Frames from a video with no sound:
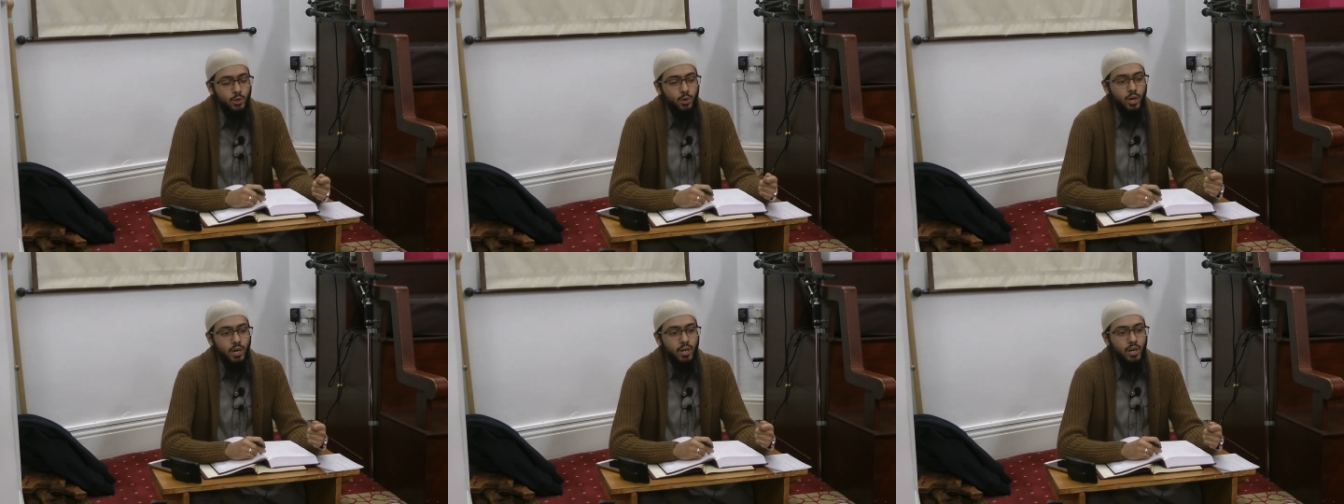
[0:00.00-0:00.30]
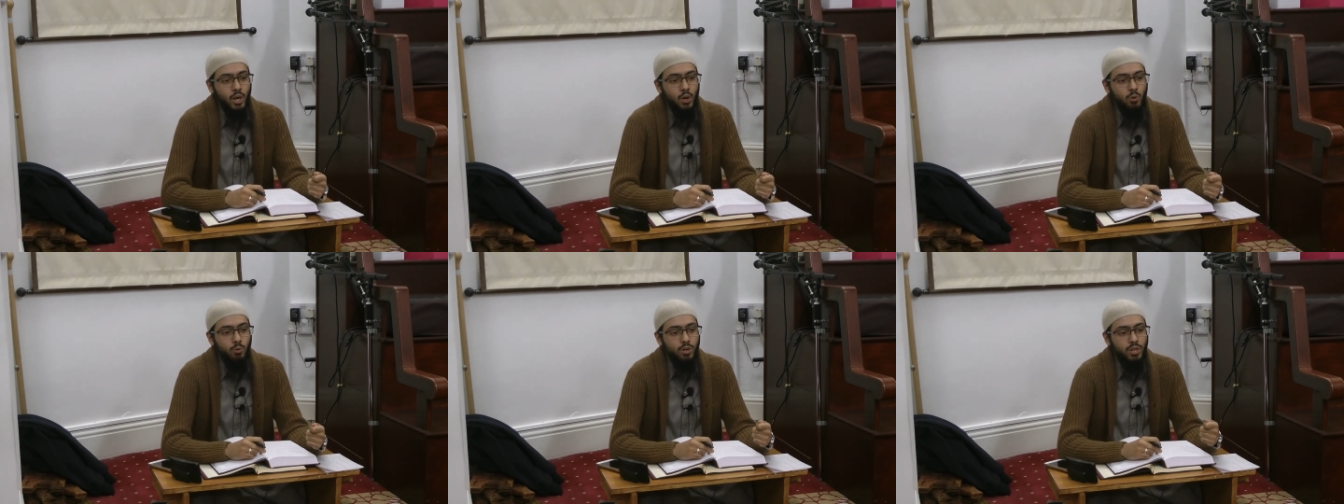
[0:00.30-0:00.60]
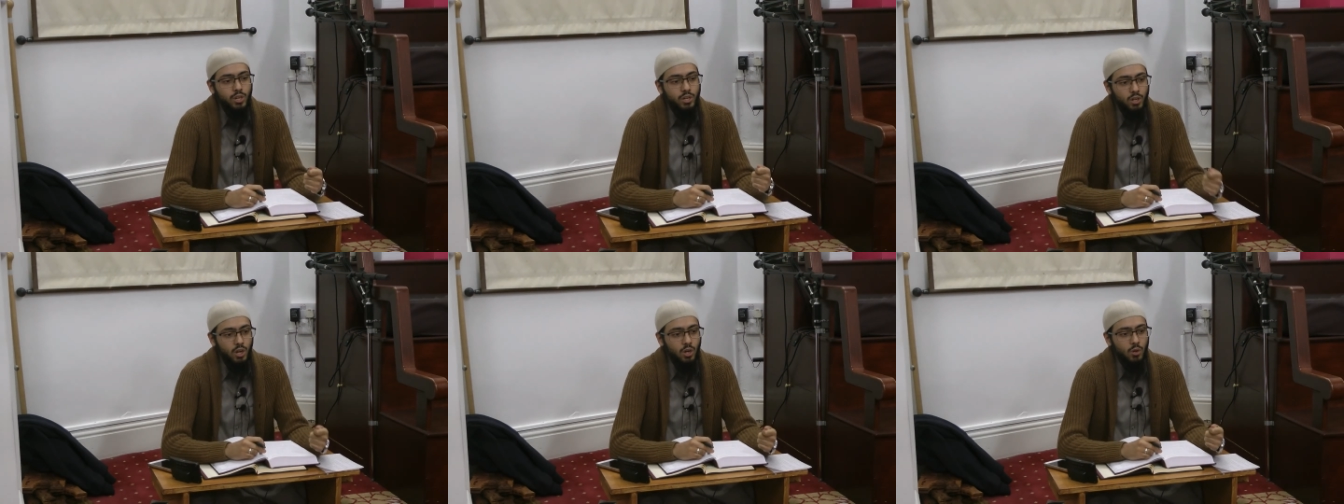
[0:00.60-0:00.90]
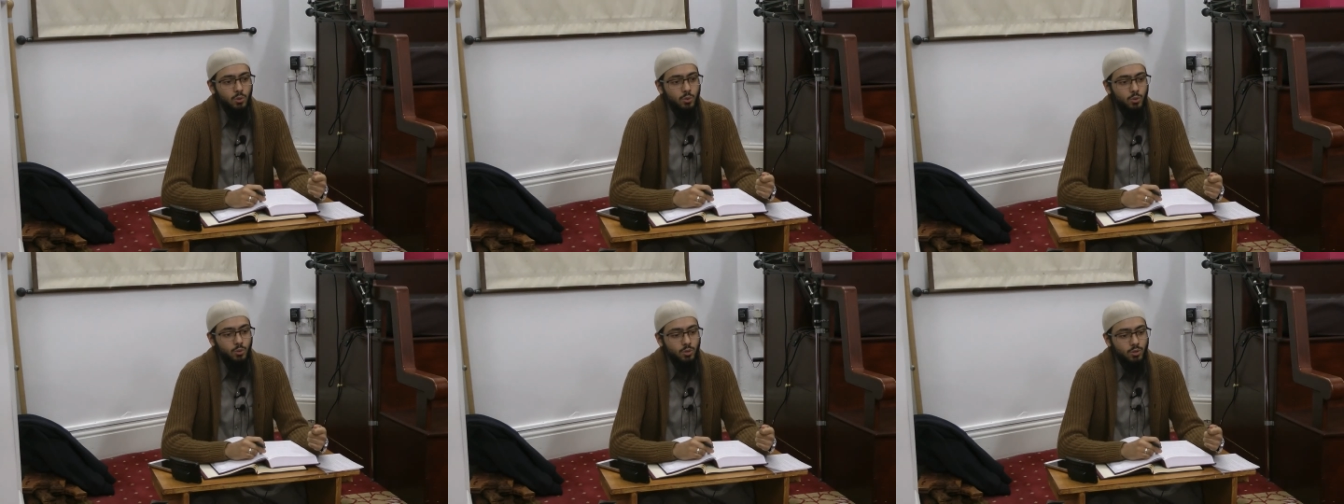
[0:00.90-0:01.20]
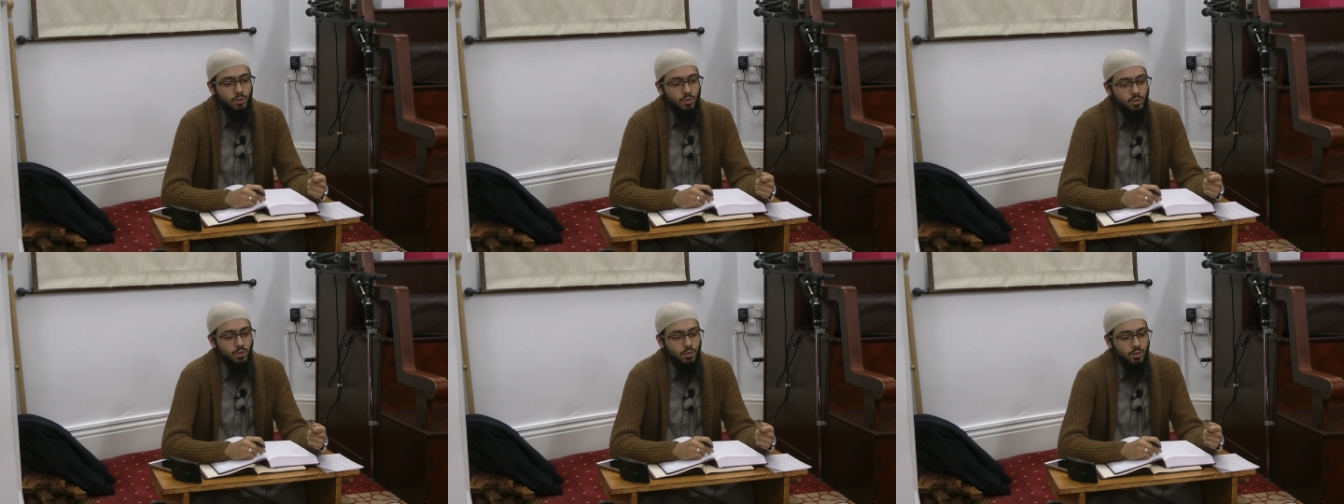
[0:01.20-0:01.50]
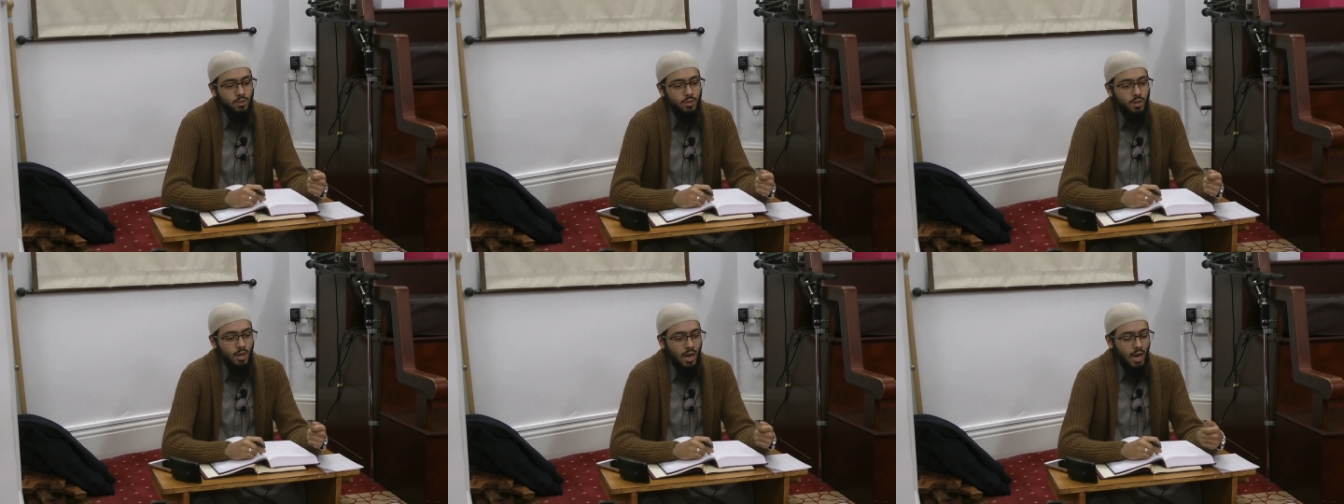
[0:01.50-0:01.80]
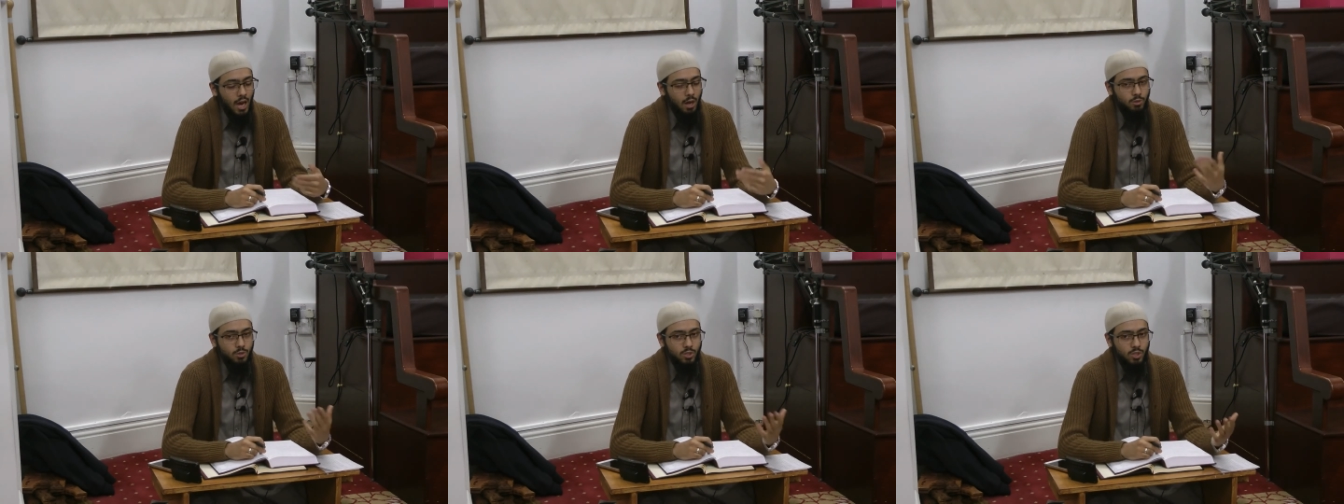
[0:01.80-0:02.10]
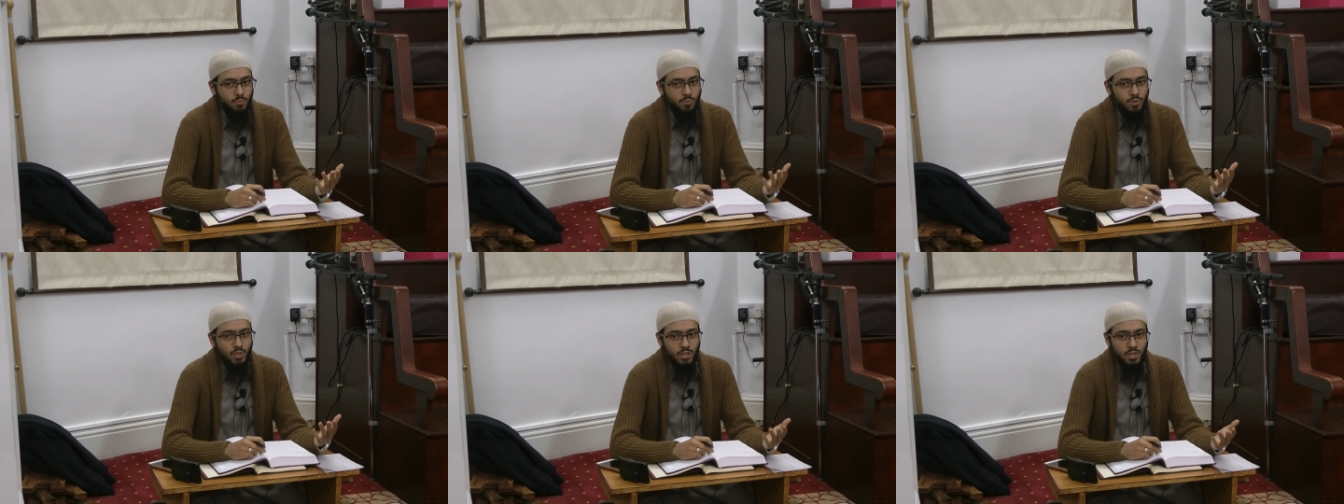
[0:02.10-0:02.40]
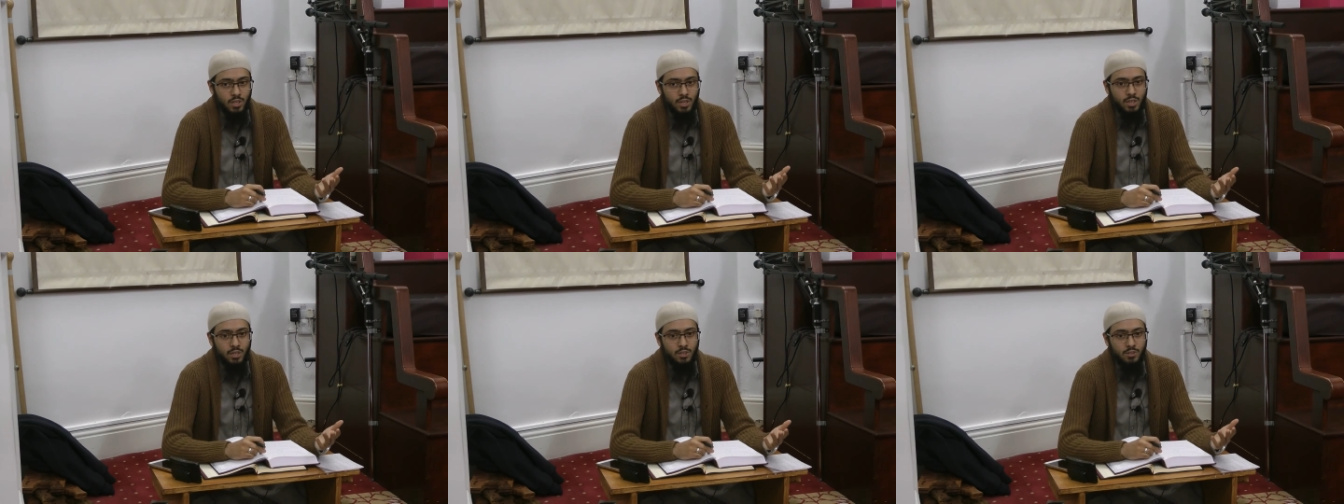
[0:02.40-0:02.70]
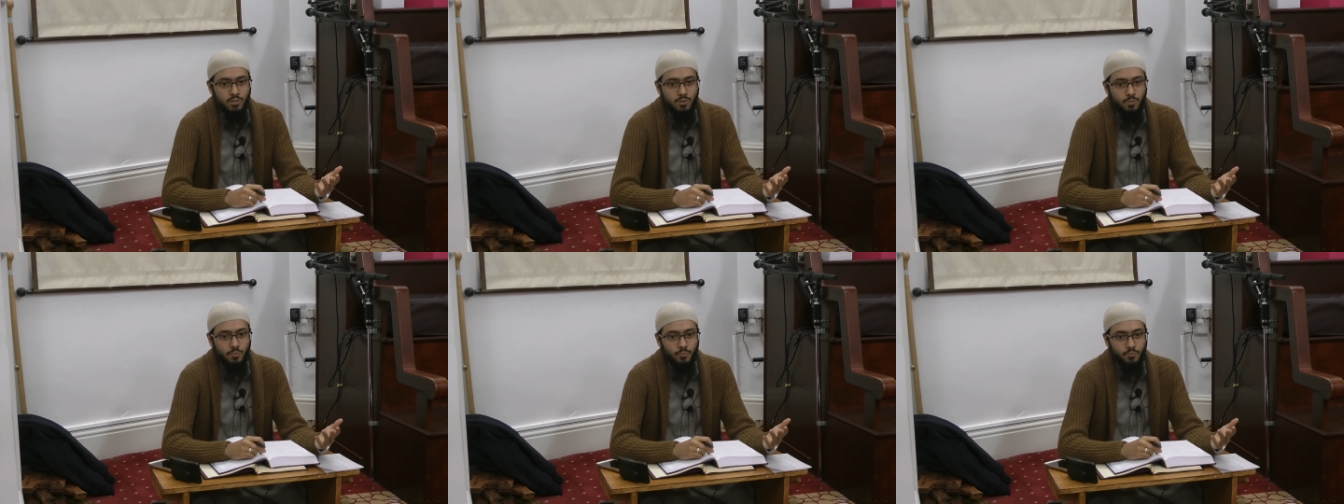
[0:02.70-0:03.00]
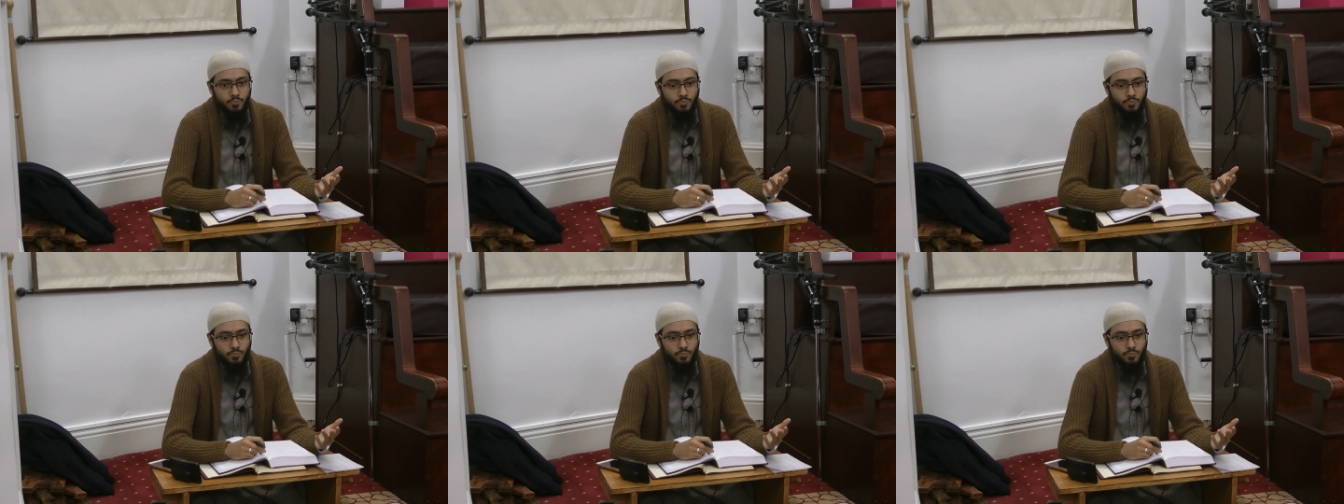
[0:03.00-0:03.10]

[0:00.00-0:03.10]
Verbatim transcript: you can only know how something is